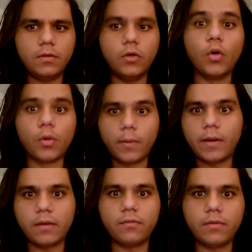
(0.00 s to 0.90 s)
your
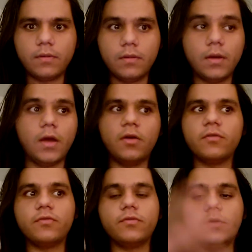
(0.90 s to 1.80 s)
wife,
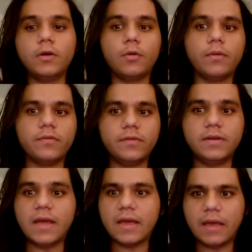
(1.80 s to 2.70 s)
of you know of
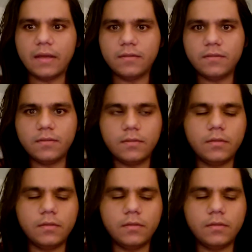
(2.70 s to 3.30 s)
decades.